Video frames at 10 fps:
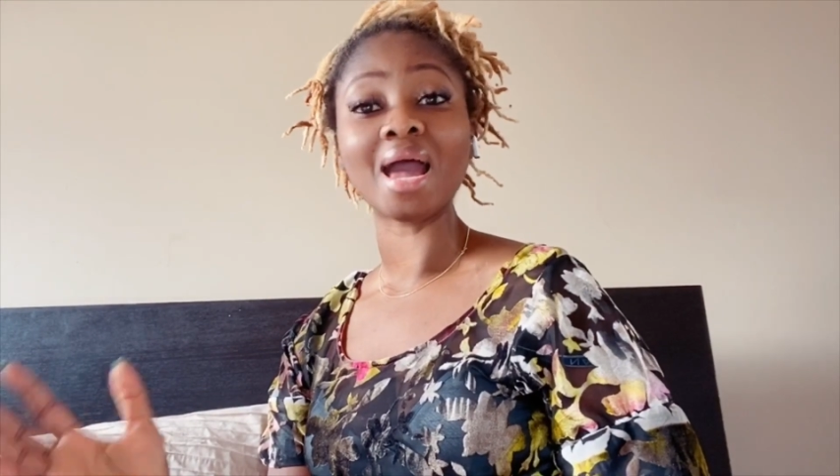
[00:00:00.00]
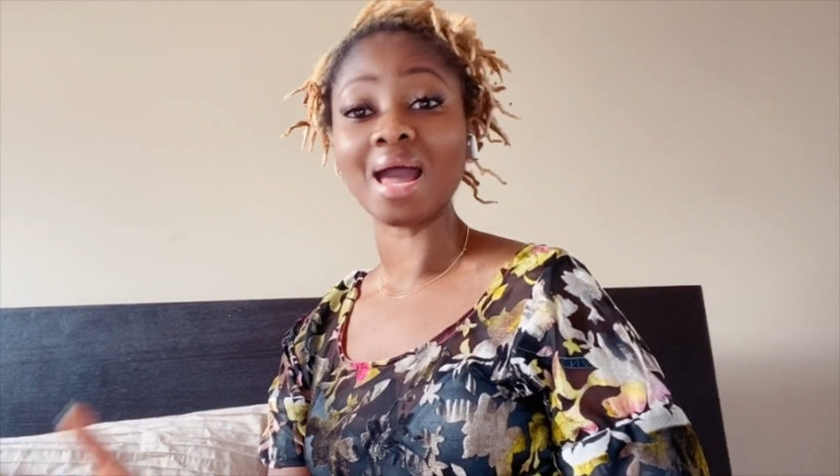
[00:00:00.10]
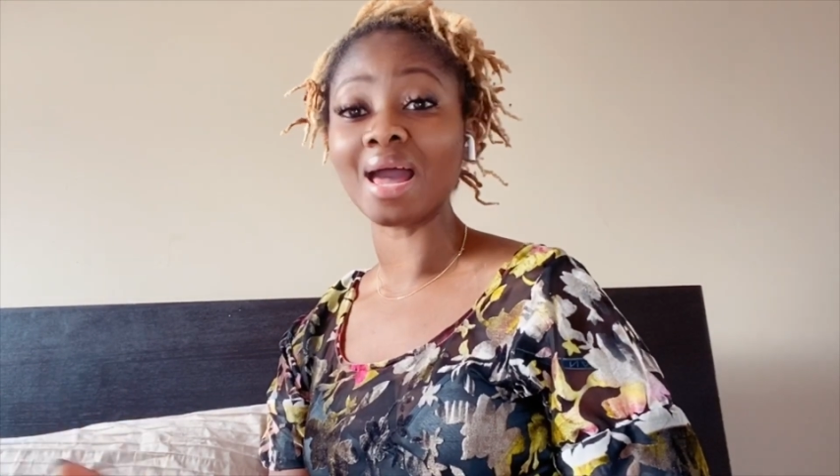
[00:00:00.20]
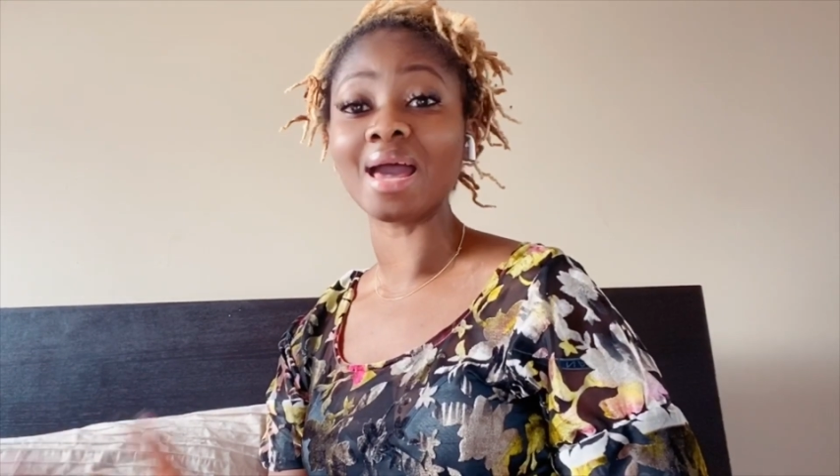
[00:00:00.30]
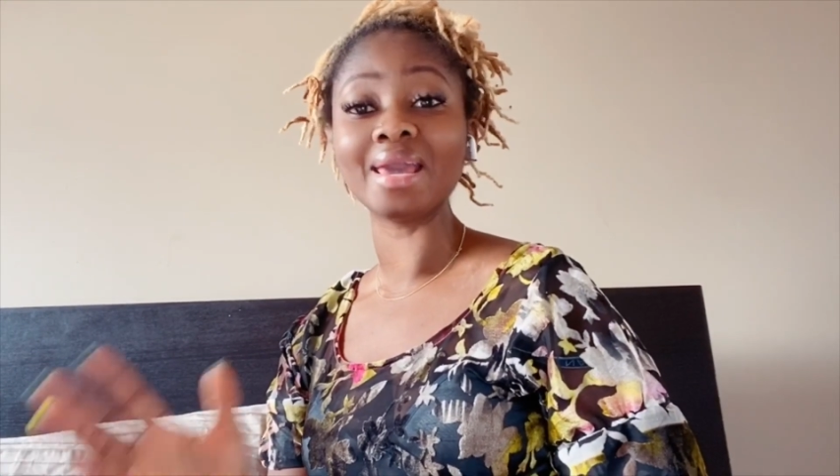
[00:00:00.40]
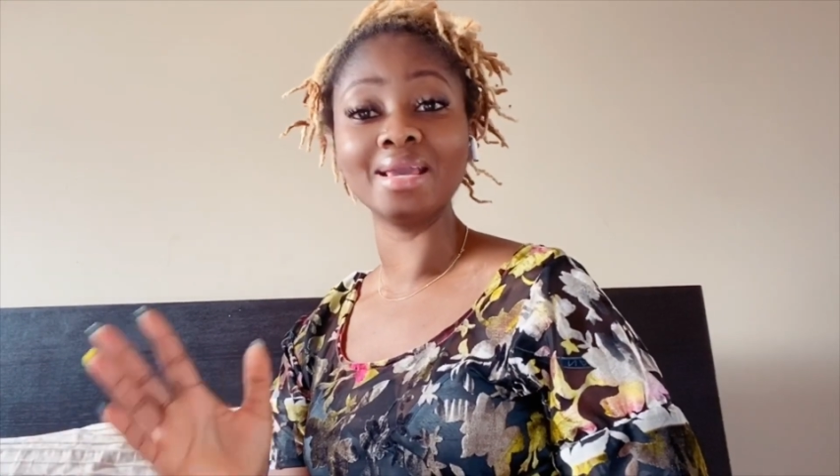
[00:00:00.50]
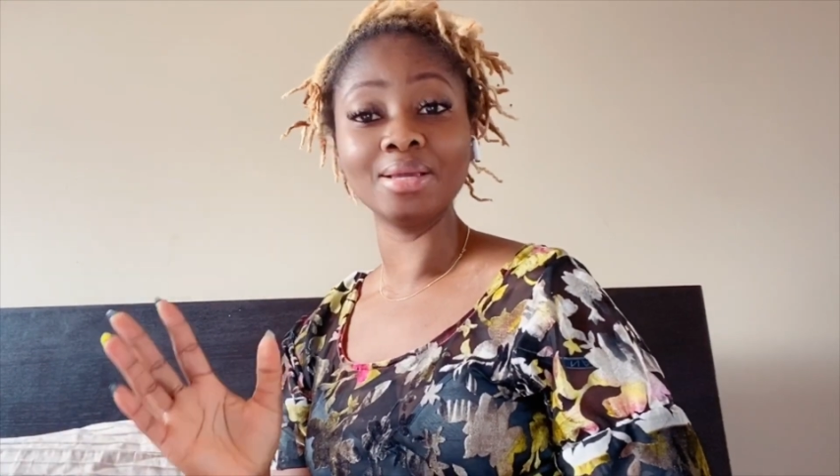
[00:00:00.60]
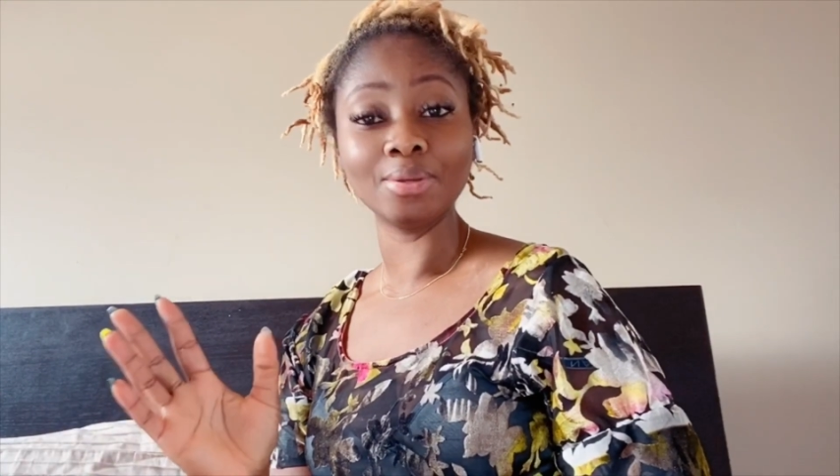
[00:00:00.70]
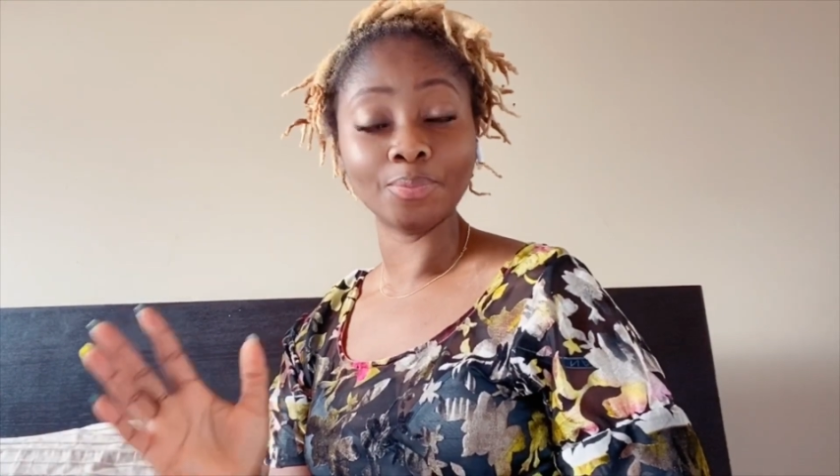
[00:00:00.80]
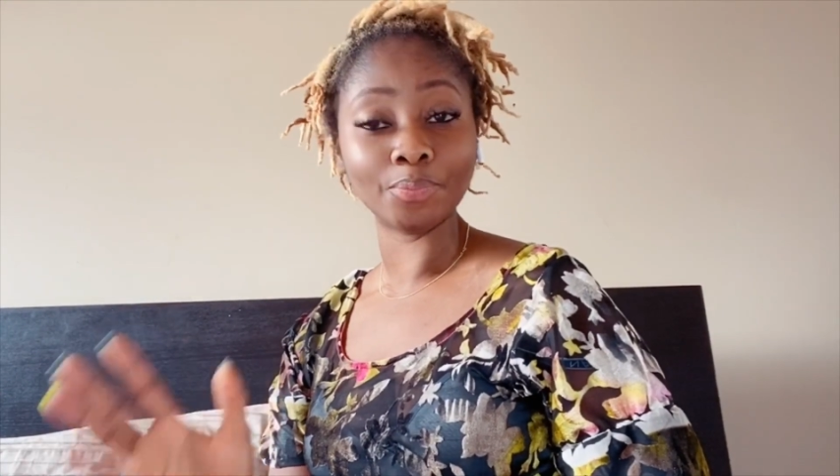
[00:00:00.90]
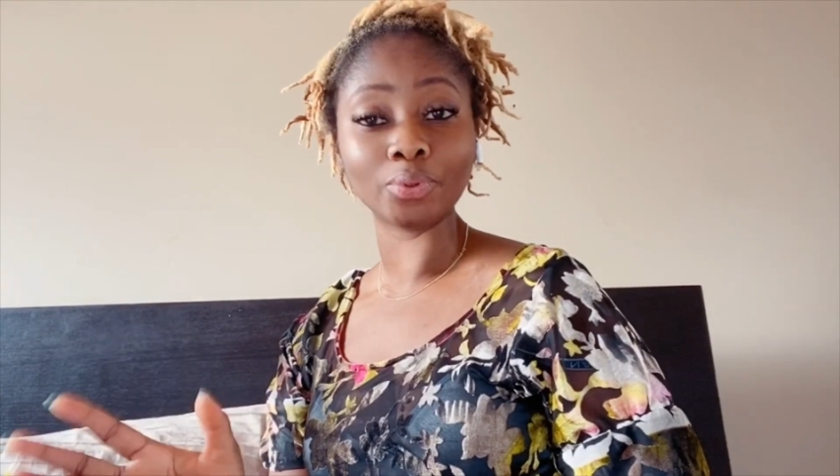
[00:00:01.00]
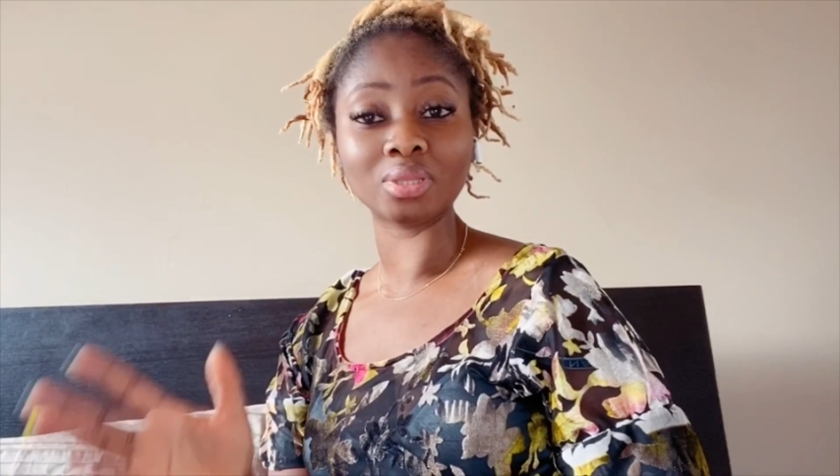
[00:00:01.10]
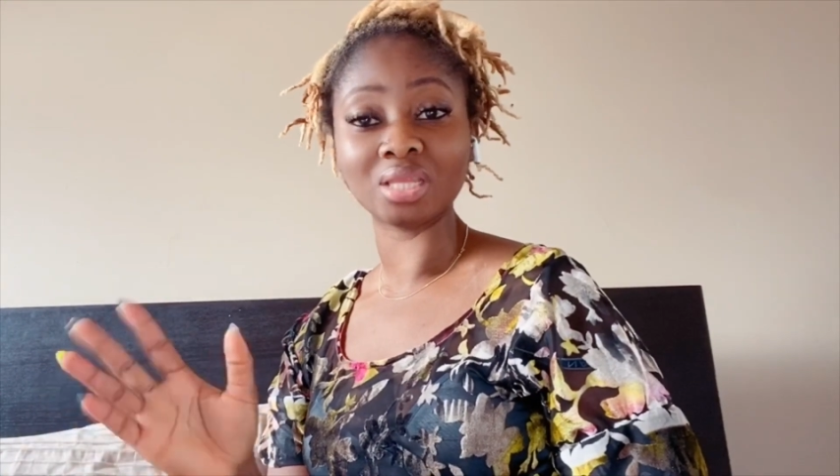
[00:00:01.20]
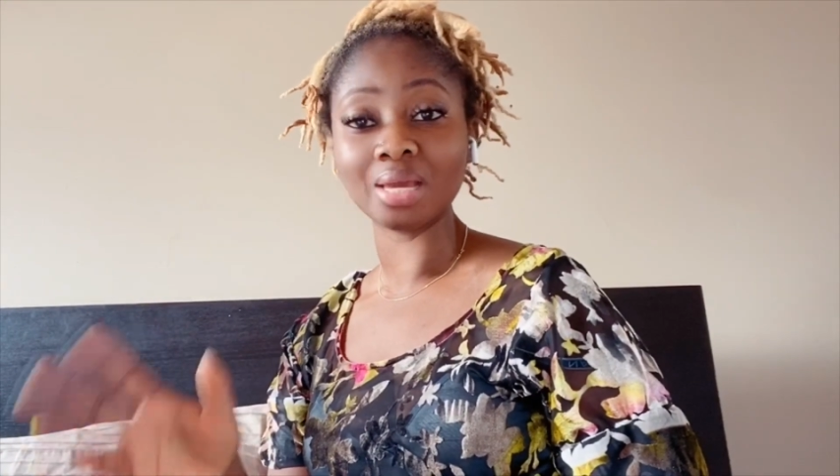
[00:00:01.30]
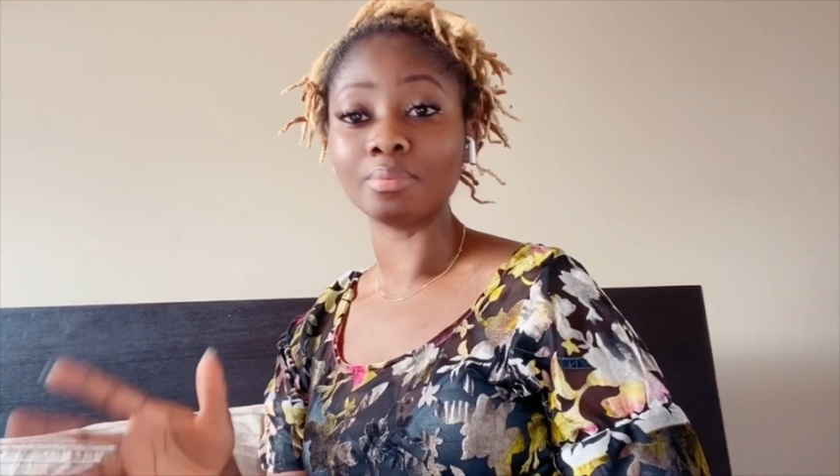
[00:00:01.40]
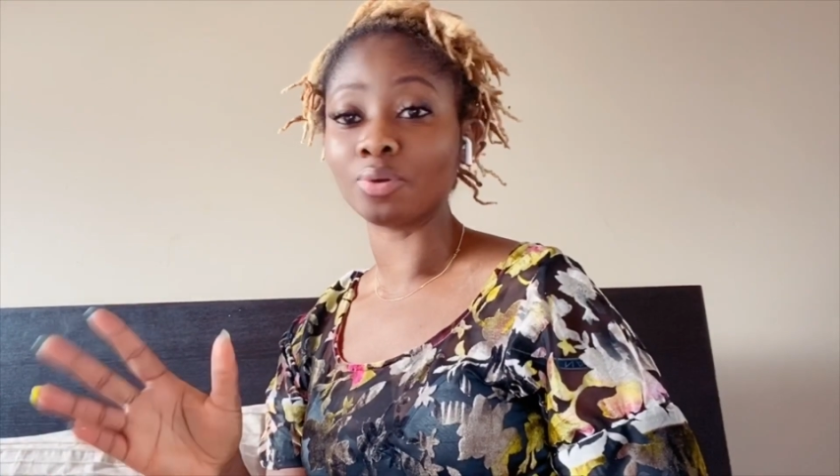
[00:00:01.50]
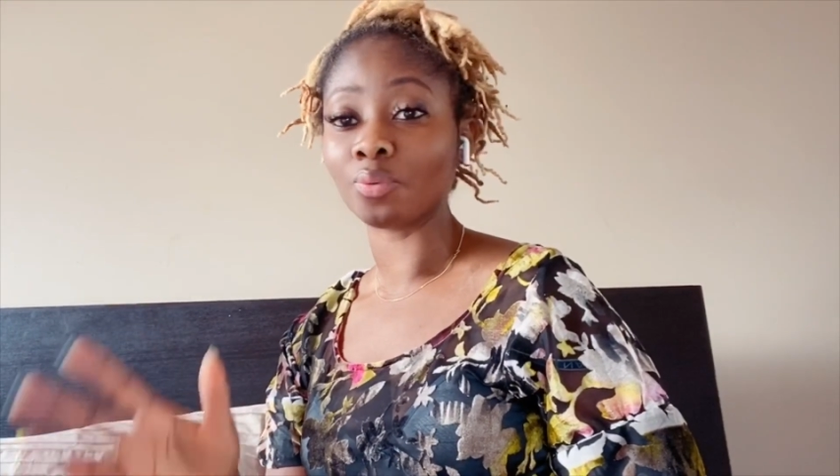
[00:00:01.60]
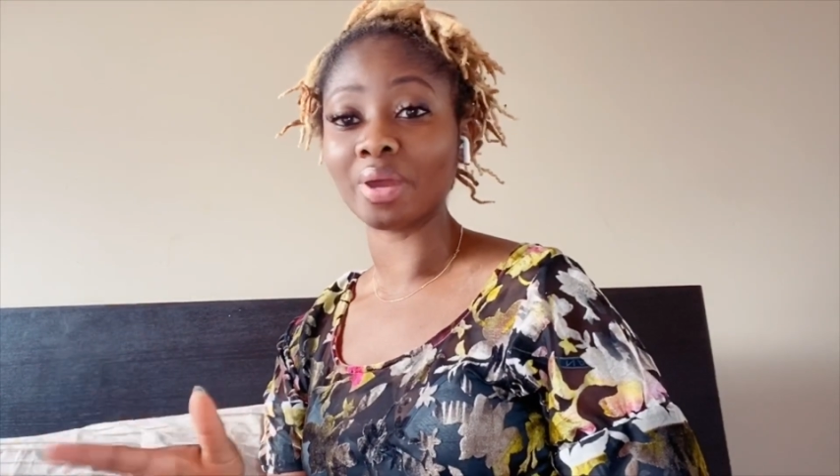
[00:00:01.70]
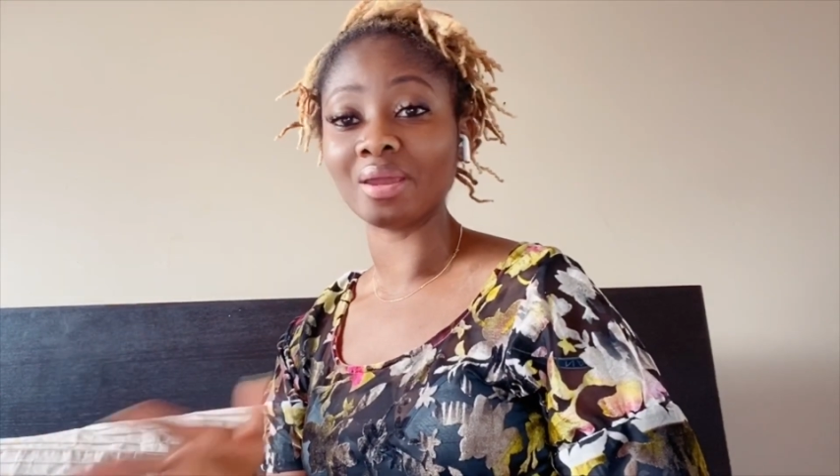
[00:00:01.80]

I put them away.